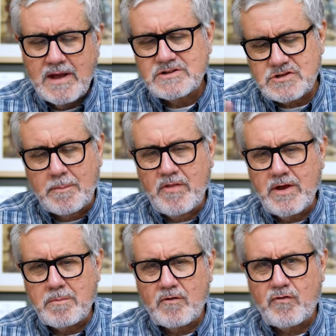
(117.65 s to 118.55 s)
some of
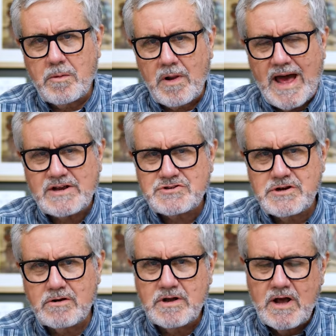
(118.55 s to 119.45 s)
them are from last
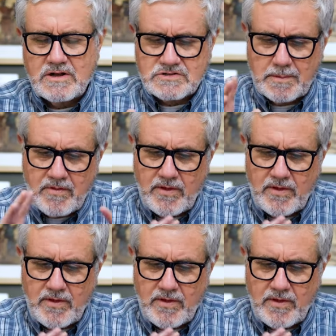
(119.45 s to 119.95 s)
year, some